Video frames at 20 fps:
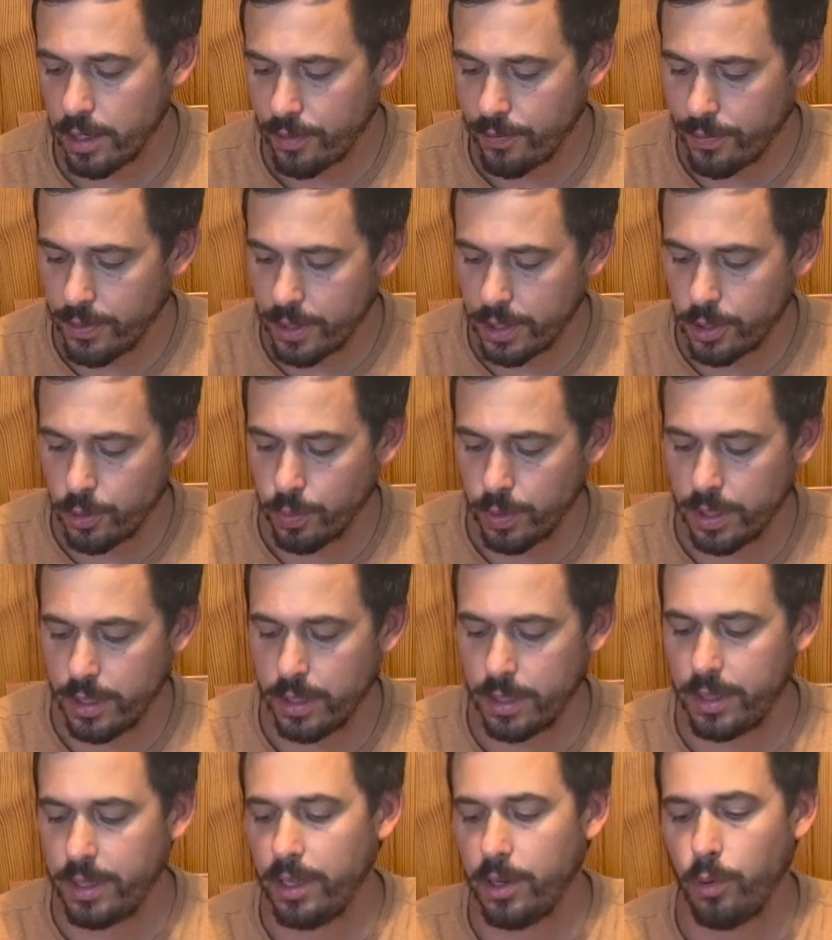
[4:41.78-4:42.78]
first with
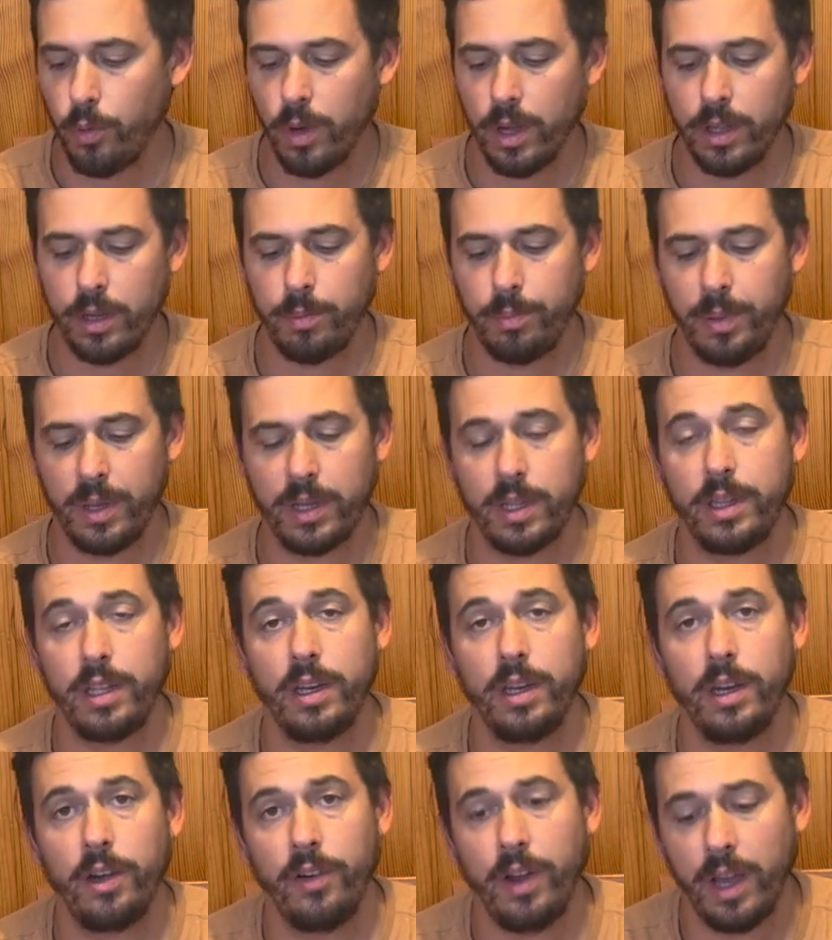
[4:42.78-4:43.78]
the Tier 1
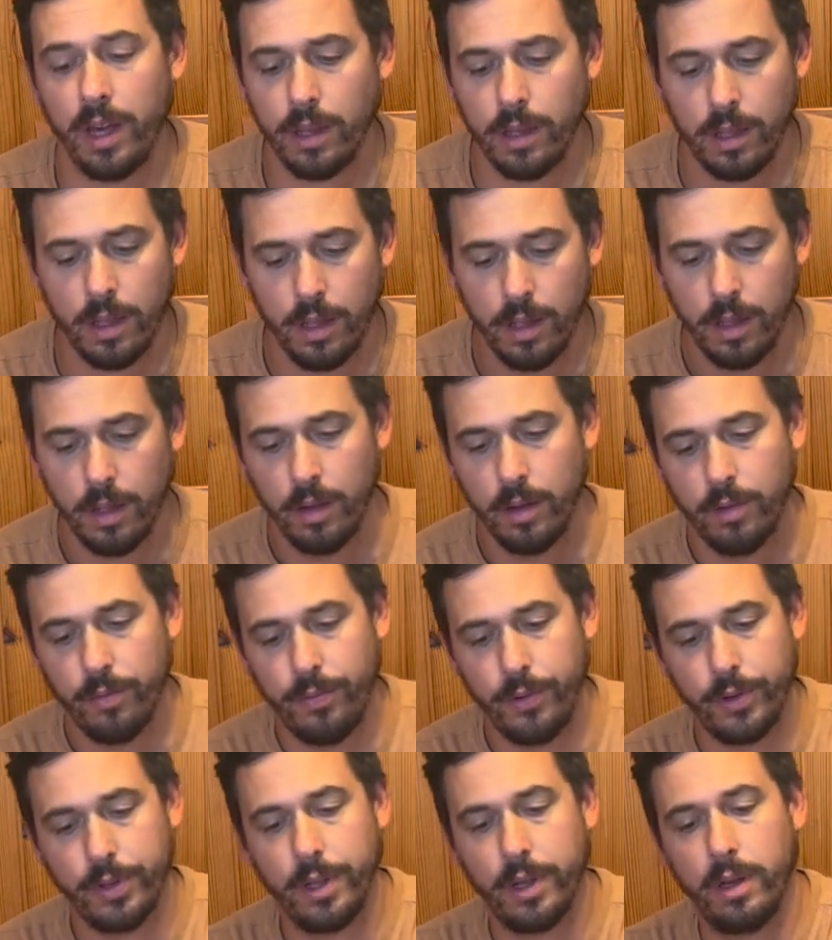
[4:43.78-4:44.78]
Picatinny rail
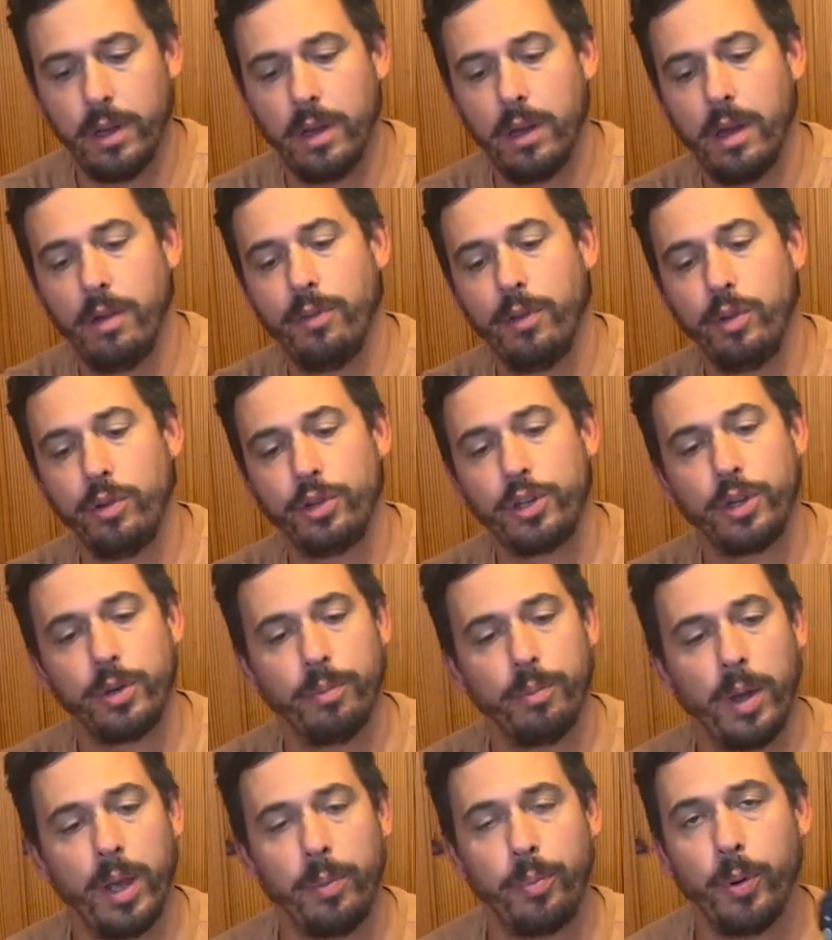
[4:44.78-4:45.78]
for the Evolution
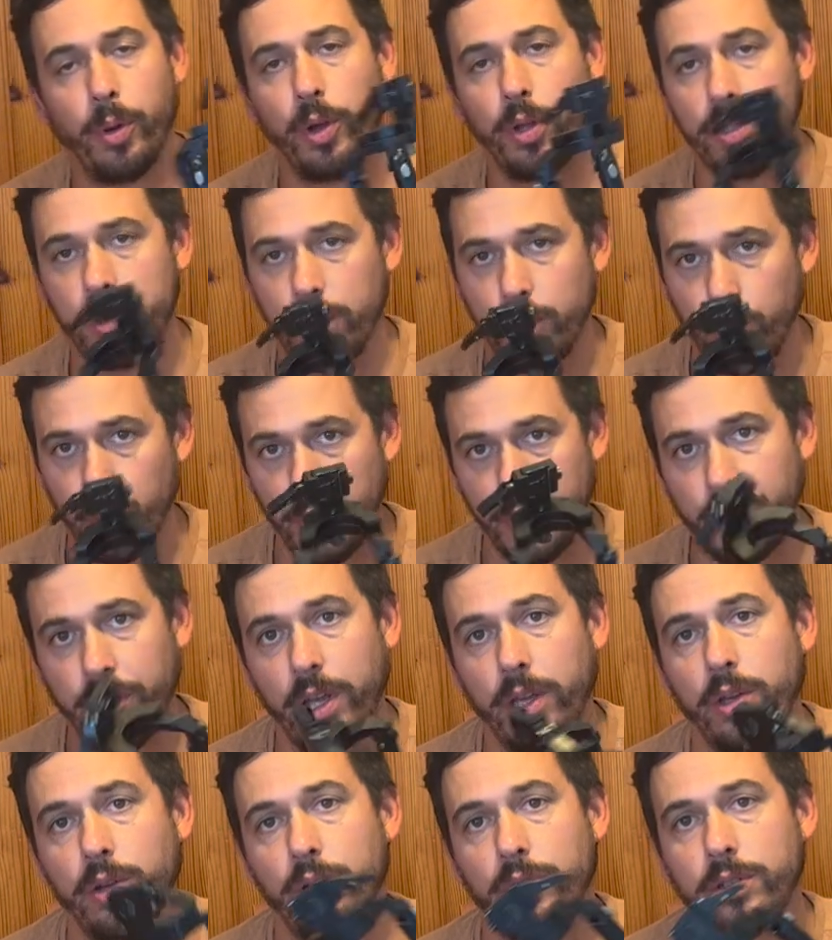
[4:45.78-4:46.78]
bipod, which I
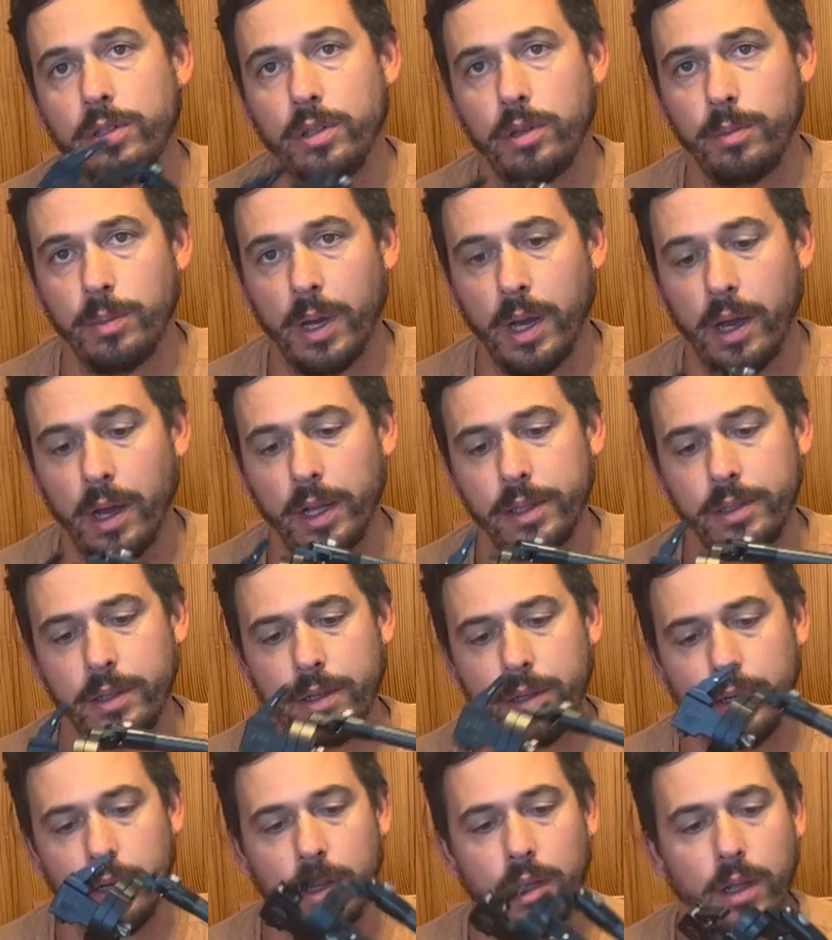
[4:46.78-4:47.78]
use on my
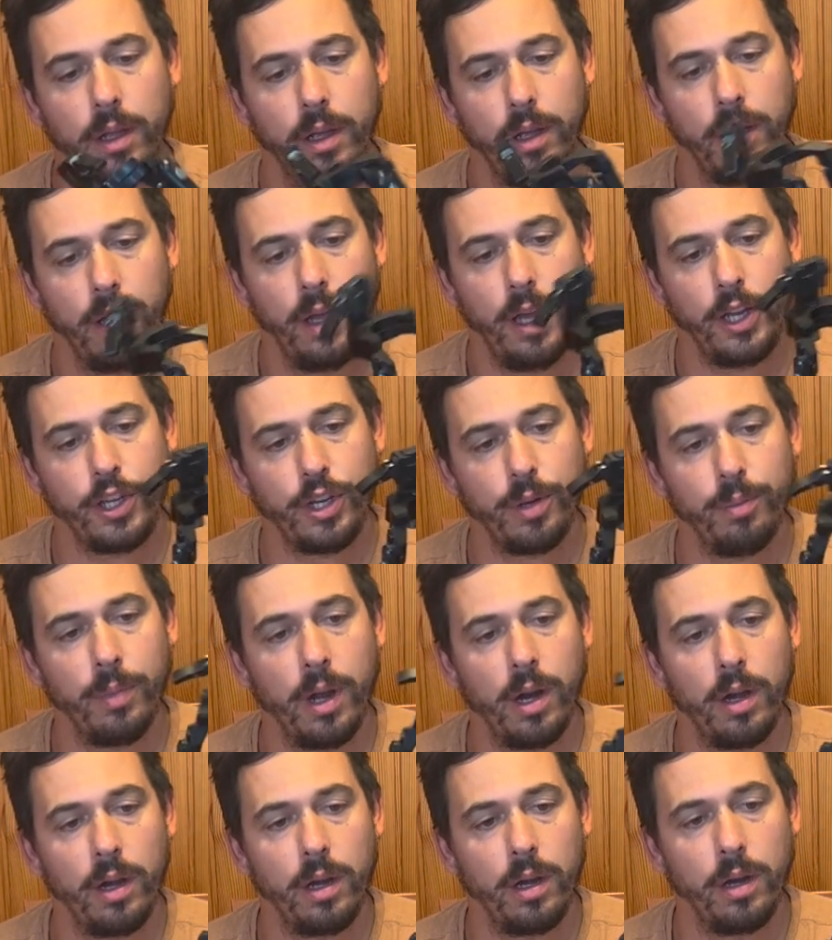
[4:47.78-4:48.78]
other
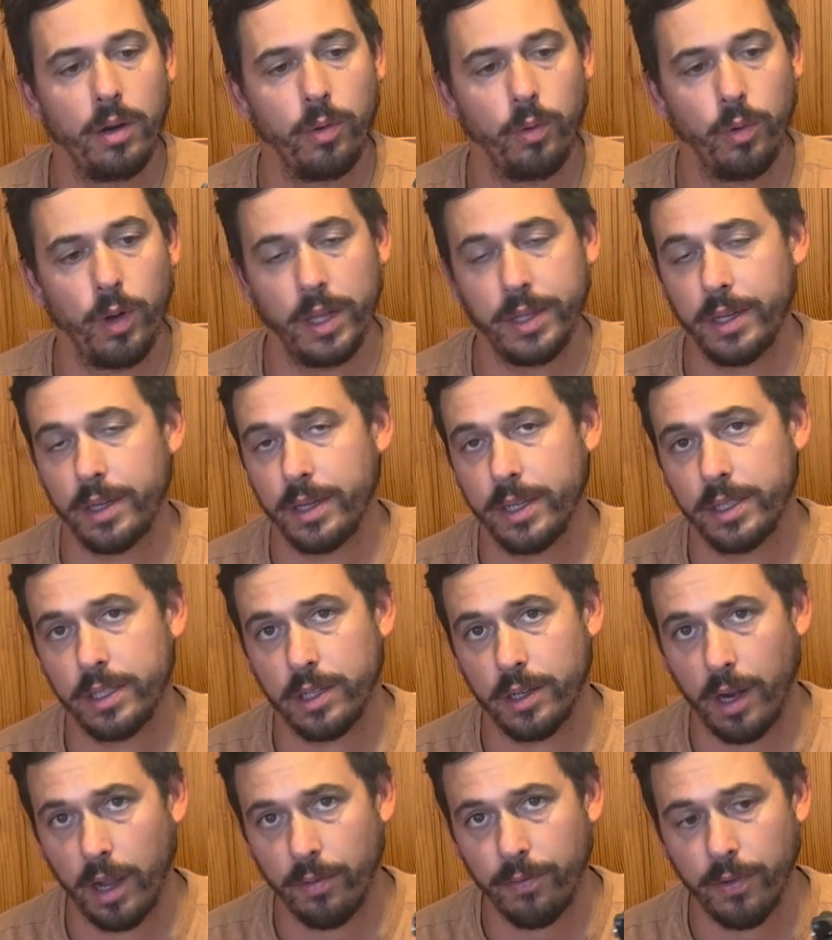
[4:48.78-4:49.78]
HMR Wilderness
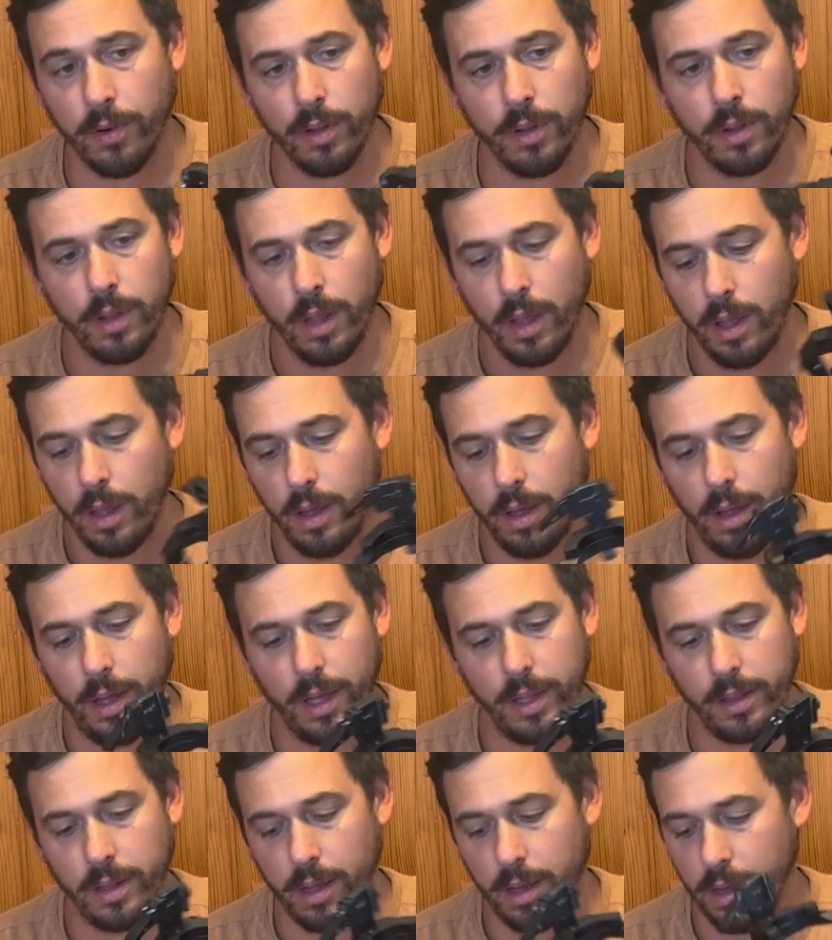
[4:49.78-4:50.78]
rifle,
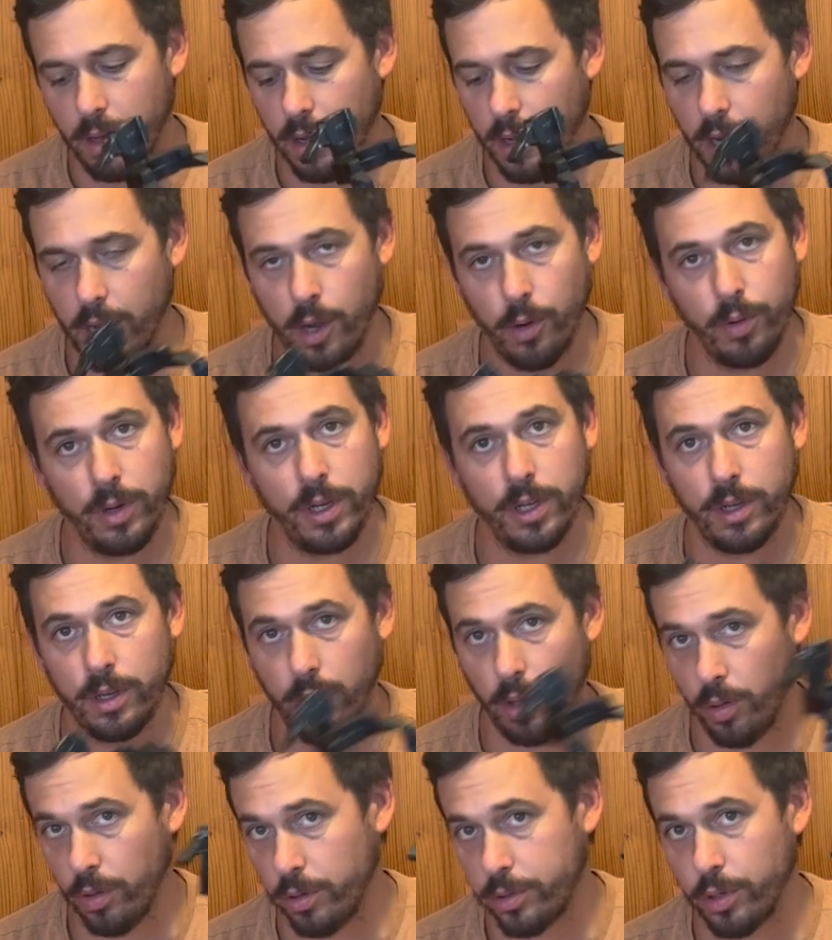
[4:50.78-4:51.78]
and I will
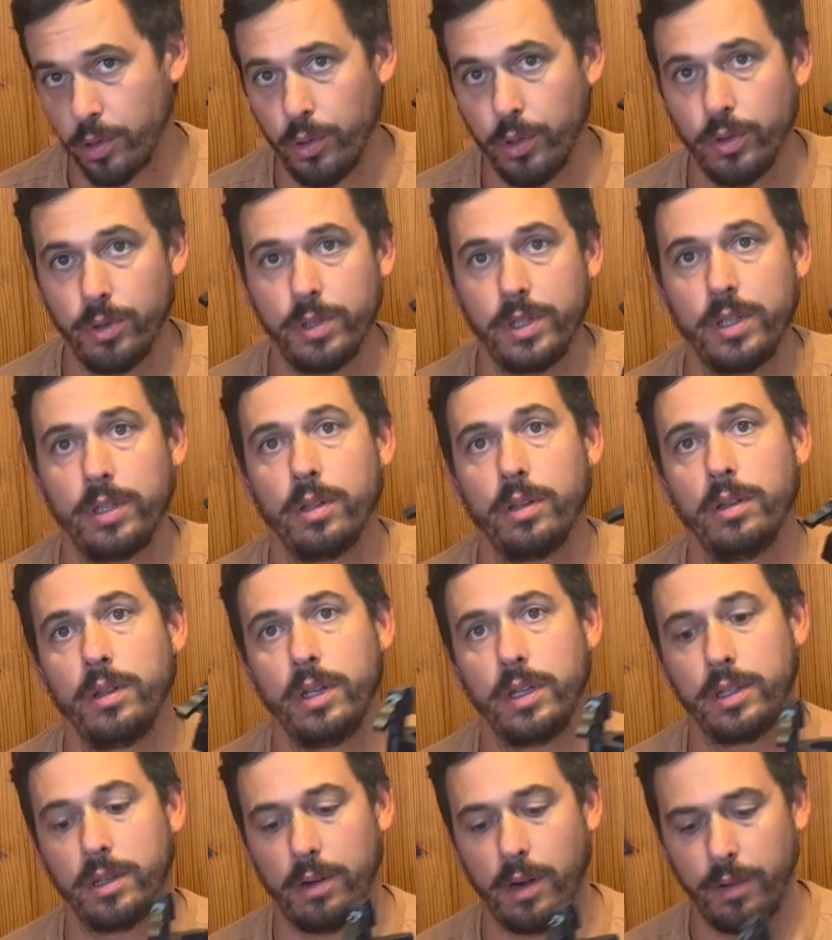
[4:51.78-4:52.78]
also use it on
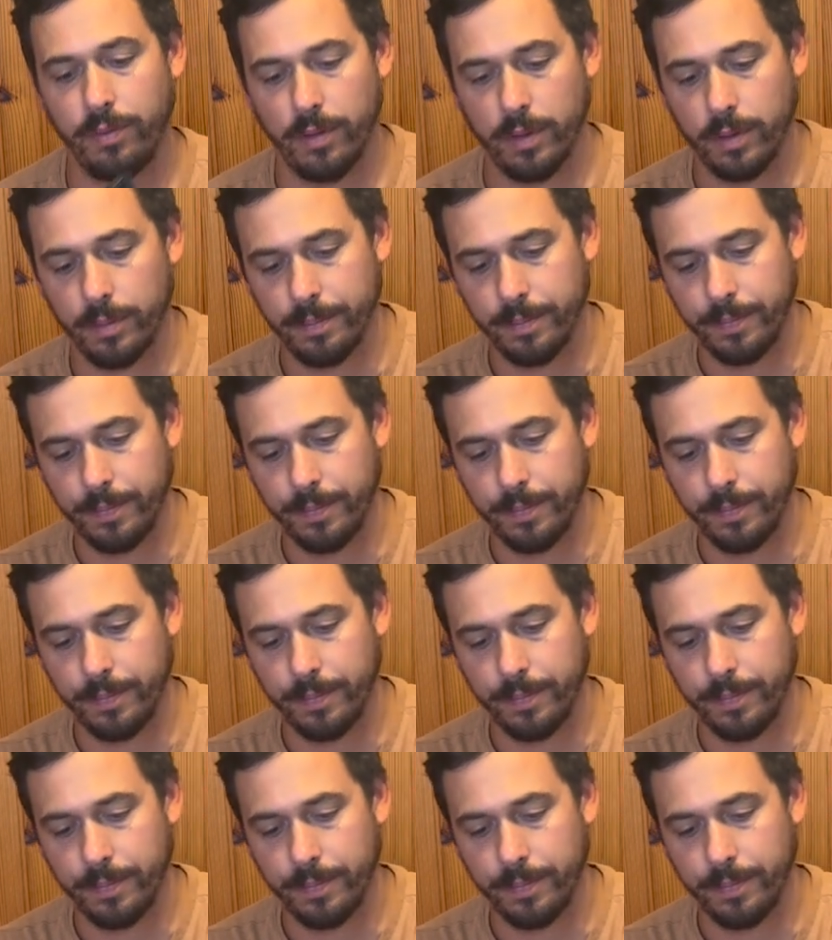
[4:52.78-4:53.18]
this rifle.